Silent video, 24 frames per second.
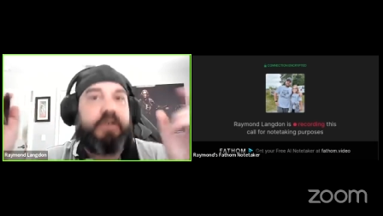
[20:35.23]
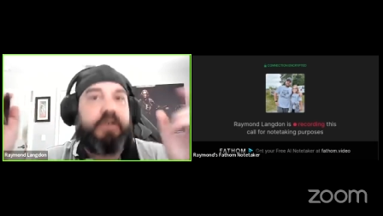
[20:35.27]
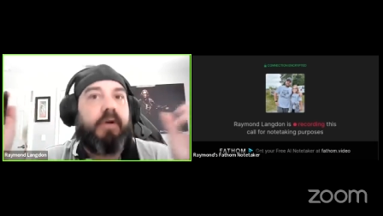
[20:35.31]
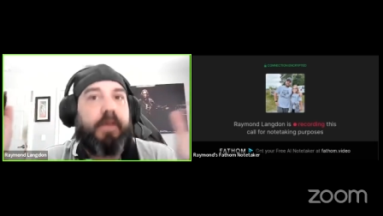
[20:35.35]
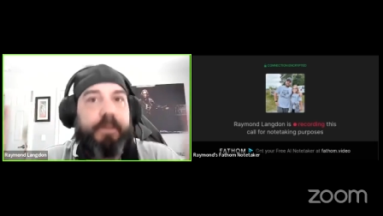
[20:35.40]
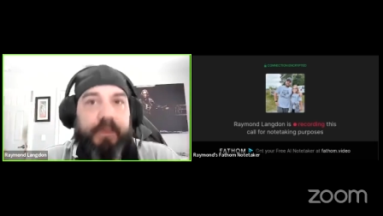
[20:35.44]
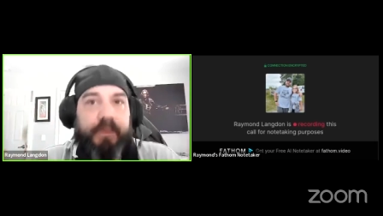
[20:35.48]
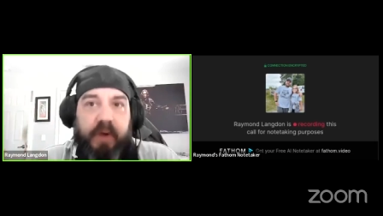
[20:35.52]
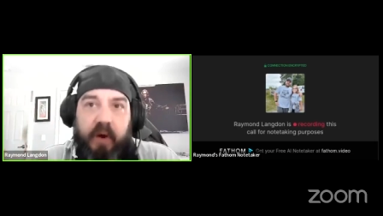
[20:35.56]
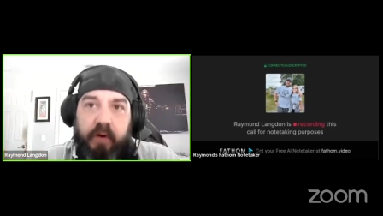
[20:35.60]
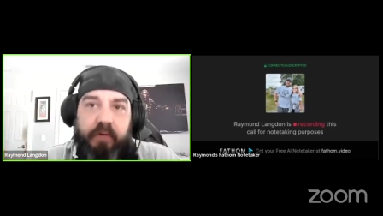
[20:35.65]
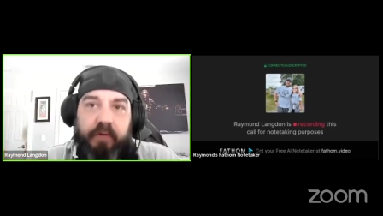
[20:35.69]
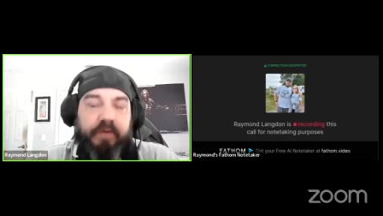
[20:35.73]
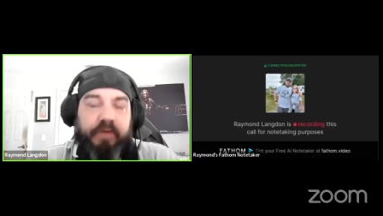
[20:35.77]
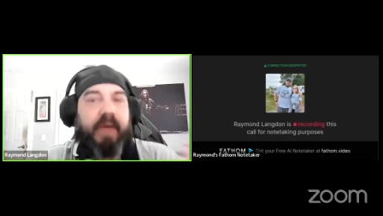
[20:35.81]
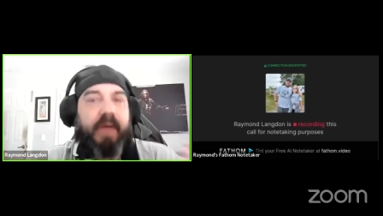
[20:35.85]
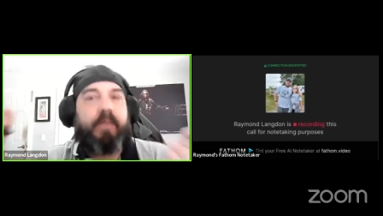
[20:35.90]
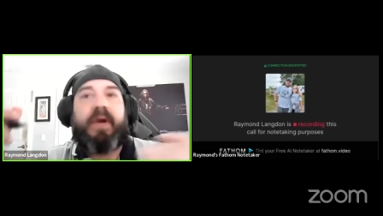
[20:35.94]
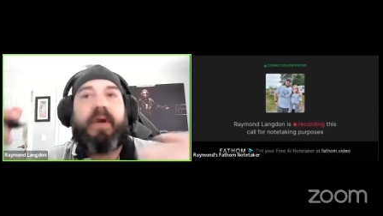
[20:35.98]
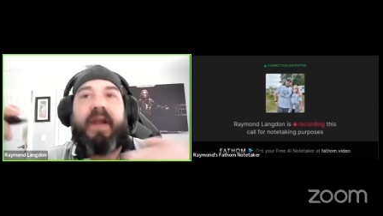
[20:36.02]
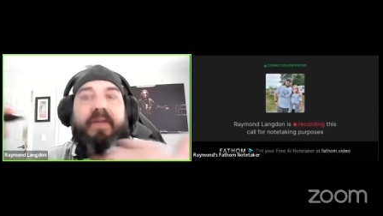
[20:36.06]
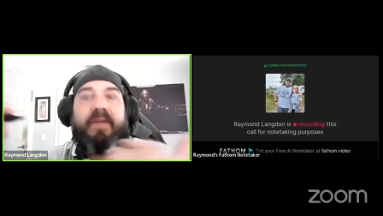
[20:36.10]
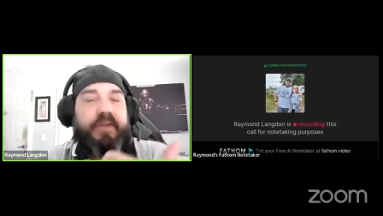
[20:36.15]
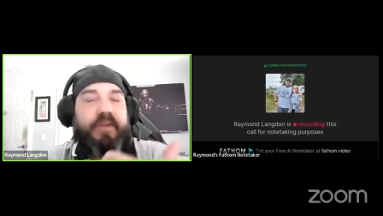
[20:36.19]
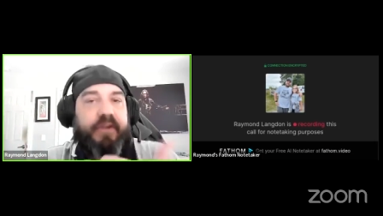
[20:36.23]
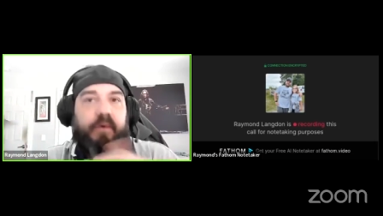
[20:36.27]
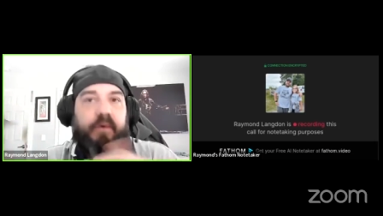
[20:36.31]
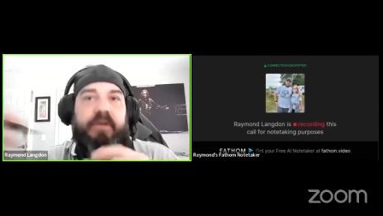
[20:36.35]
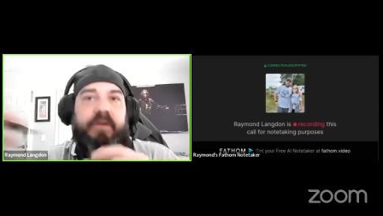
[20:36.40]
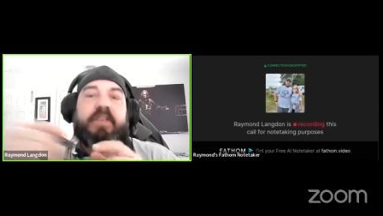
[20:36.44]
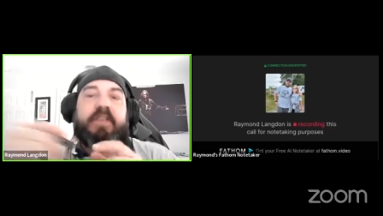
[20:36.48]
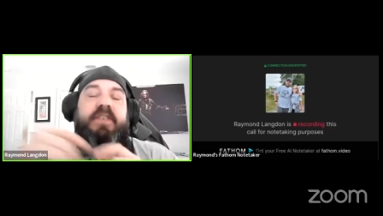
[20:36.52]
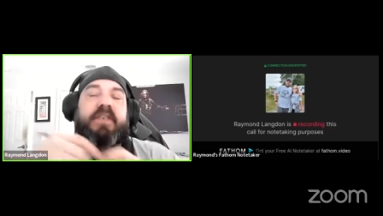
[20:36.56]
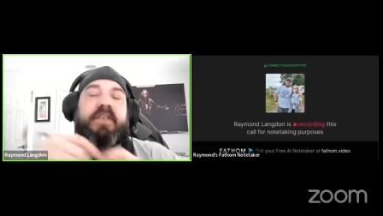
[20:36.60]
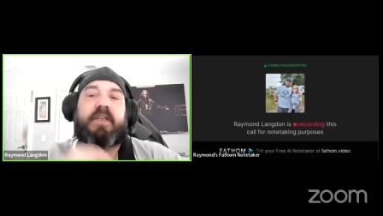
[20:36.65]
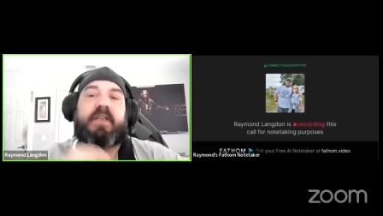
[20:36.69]
your program, whatever you're
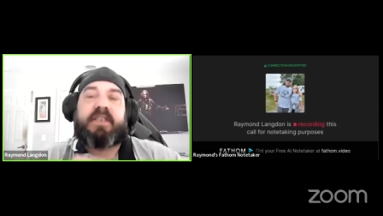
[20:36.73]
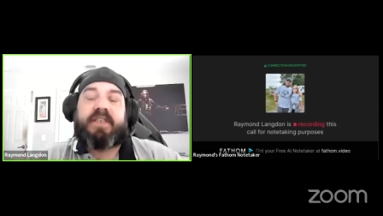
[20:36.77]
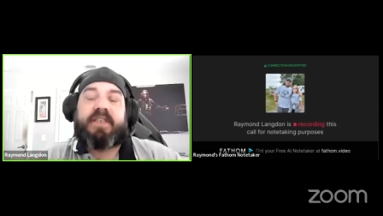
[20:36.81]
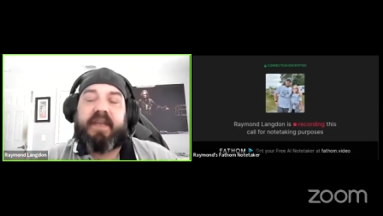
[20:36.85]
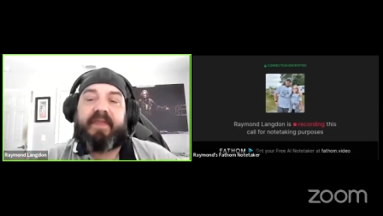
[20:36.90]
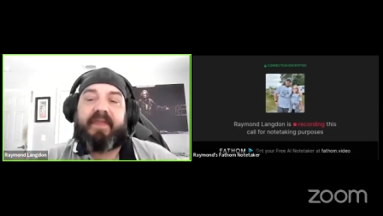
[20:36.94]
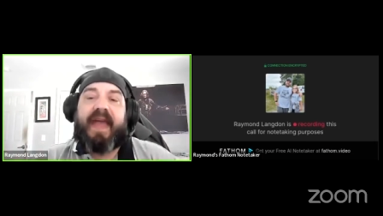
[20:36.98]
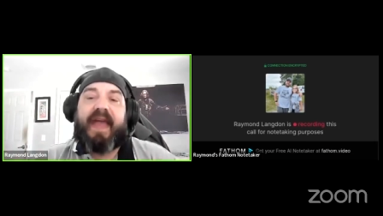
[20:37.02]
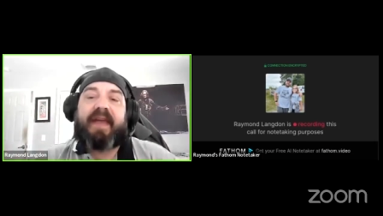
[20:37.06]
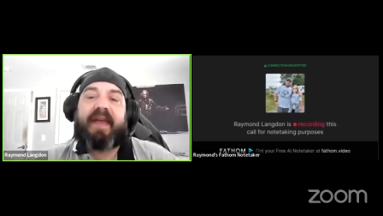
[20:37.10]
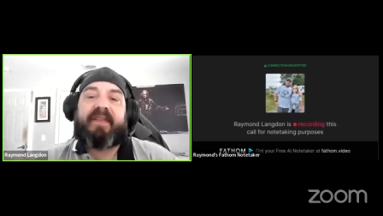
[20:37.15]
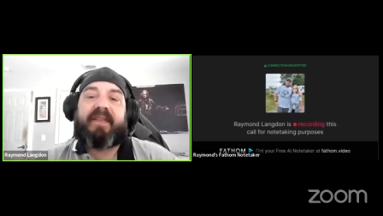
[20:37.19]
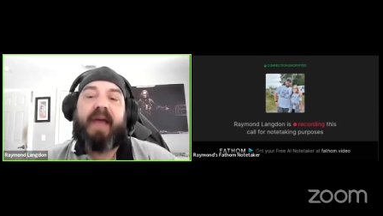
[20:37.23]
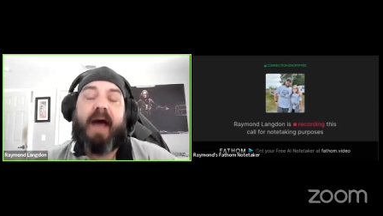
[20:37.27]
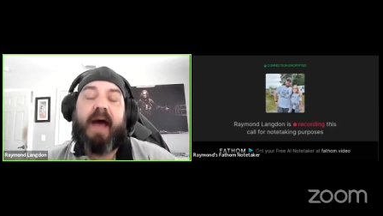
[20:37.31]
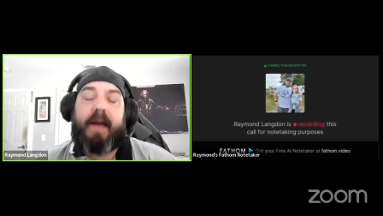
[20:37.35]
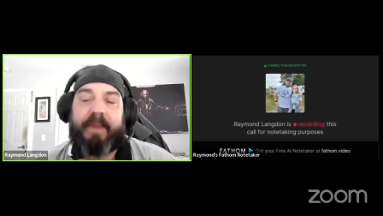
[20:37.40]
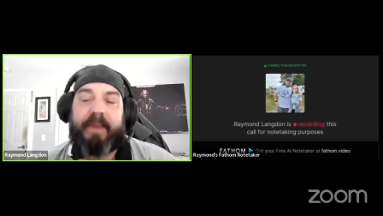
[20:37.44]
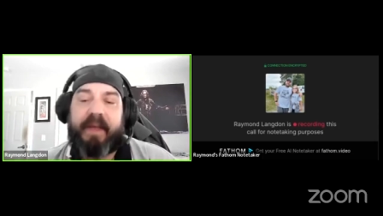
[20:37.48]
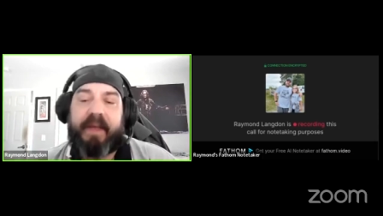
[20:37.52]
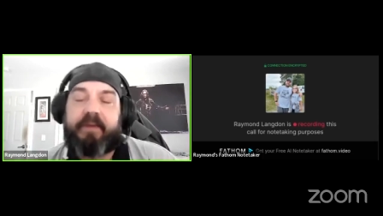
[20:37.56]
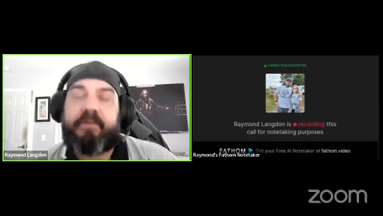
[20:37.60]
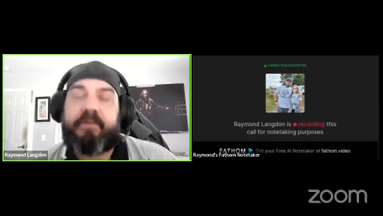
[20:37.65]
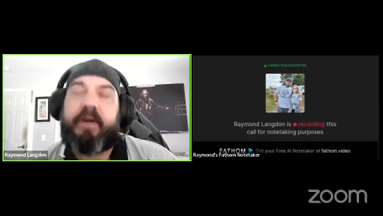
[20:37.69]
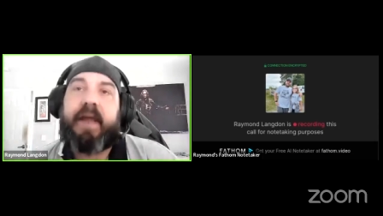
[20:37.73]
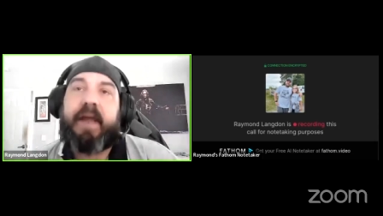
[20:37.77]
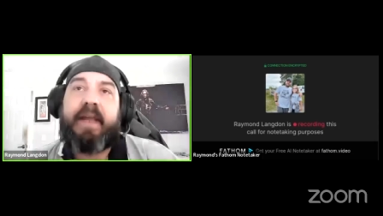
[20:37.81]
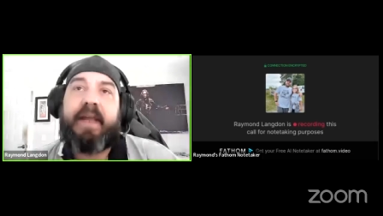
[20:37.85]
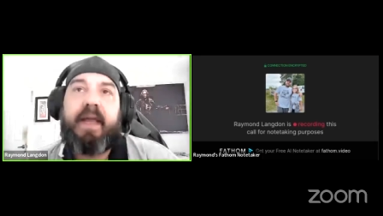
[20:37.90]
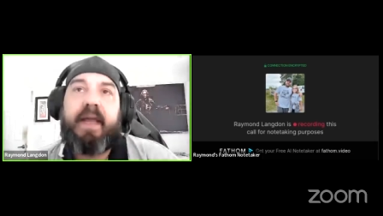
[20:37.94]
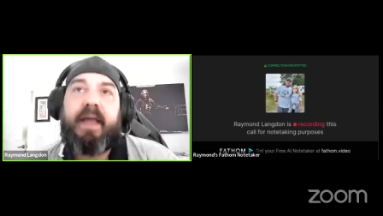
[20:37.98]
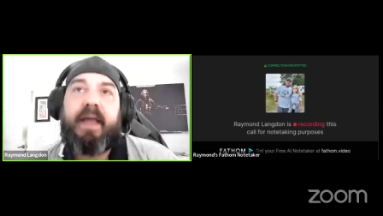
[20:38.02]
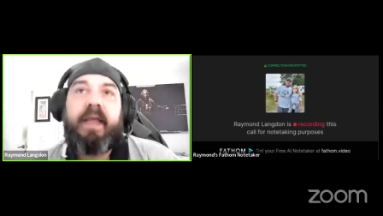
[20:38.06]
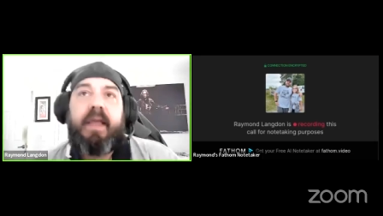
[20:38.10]
discussing in that topic, right?